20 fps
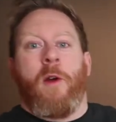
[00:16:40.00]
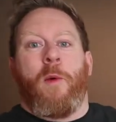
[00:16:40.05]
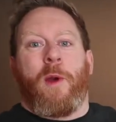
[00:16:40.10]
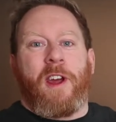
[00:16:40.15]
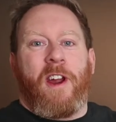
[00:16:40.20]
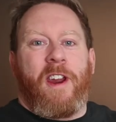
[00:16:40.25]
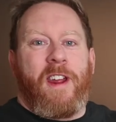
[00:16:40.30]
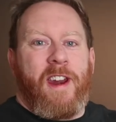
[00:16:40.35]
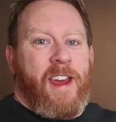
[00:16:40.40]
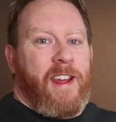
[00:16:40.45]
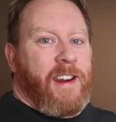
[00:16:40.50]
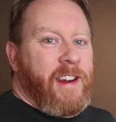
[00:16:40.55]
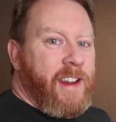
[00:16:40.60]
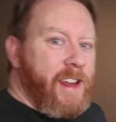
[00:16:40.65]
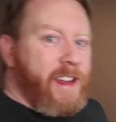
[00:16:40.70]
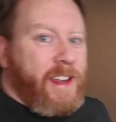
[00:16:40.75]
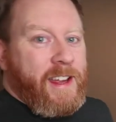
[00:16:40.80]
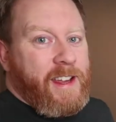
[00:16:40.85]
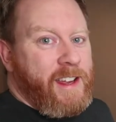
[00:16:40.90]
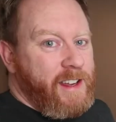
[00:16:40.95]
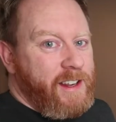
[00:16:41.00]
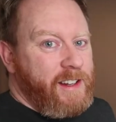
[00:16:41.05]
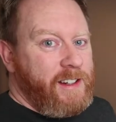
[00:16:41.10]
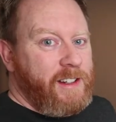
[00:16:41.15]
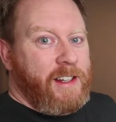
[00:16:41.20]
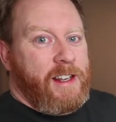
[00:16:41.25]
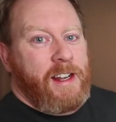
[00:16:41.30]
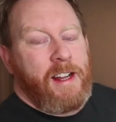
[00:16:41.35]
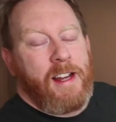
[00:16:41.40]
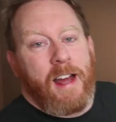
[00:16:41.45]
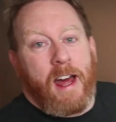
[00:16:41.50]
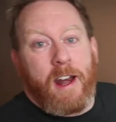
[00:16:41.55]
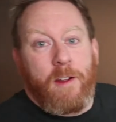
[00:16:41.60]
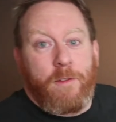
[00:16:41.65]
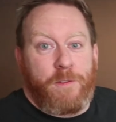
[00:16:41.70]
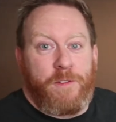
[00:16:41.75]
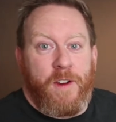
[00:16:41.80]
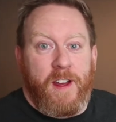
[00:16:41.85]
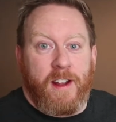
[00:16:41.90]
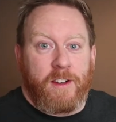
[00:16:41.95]
we got it in and
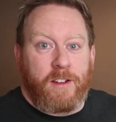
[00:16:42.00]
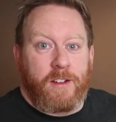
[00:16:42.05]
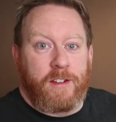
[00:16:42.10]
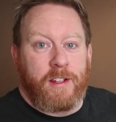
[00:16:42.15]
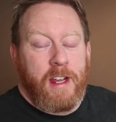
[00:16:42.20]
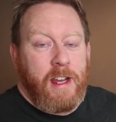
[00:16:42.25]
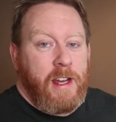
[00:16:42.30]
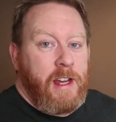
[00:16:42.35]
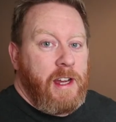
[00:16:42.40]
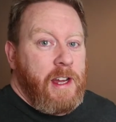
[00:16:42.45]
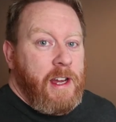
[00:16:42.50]
it fits.